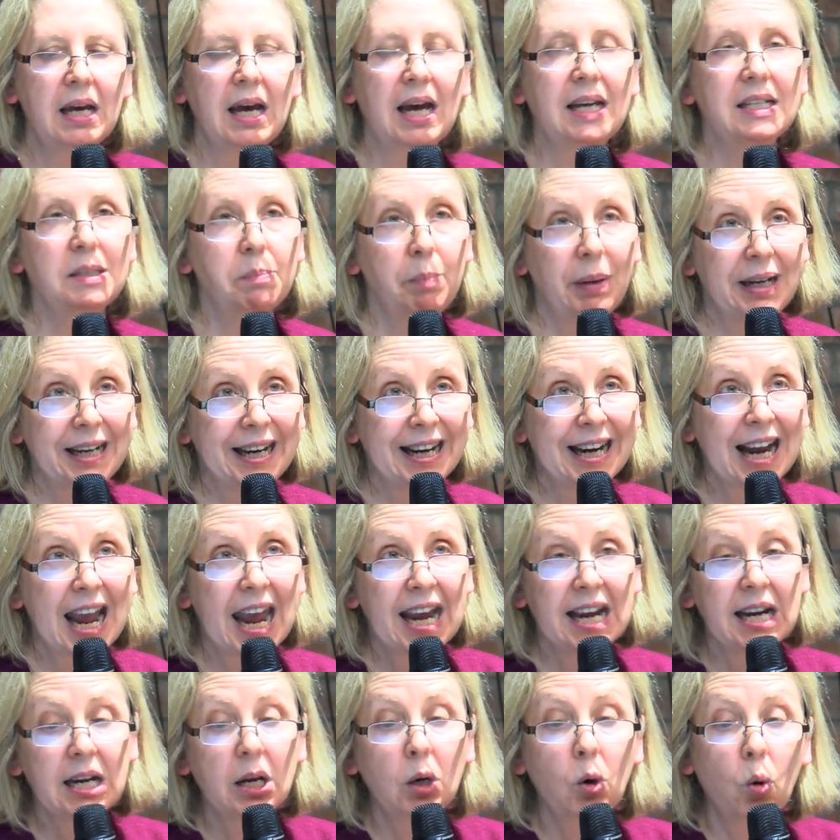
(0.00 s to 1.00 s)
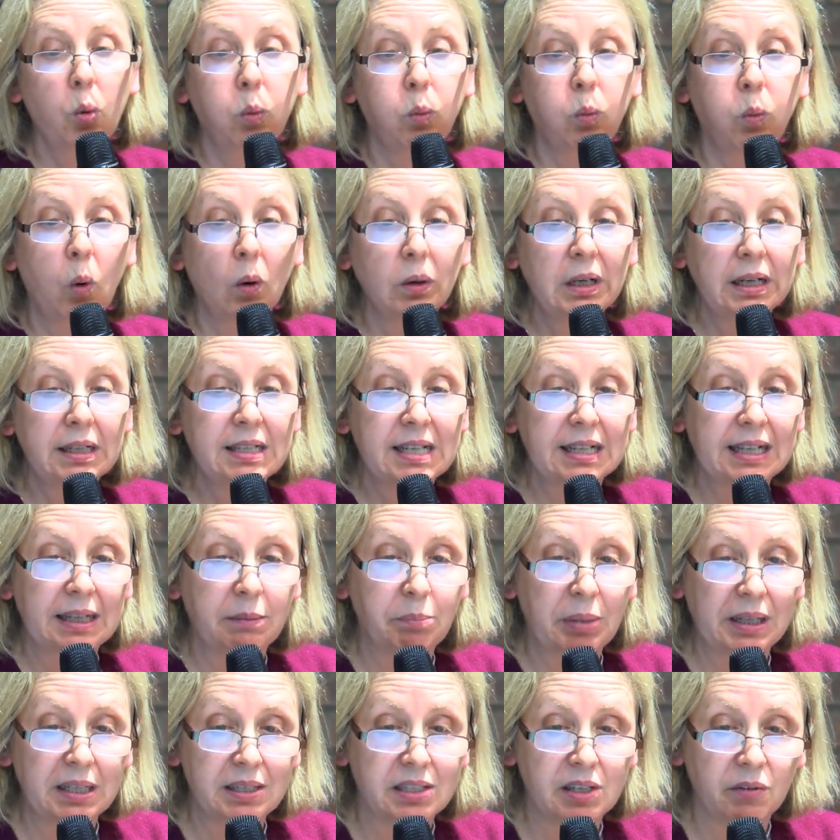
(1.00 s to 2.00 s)
as being a quality
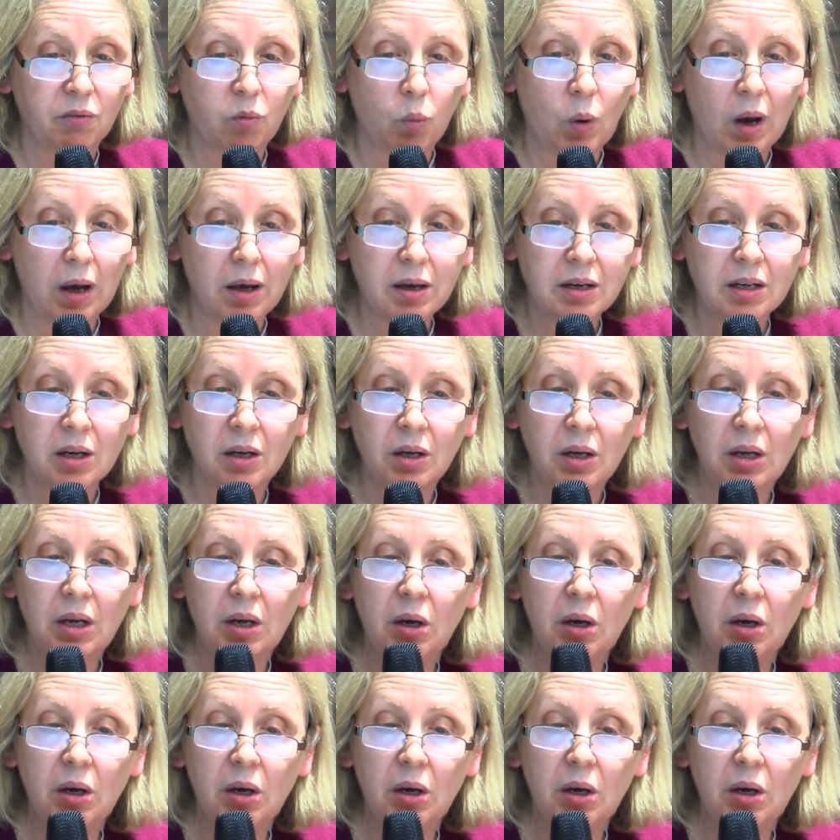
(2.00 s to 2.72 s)
piece of work,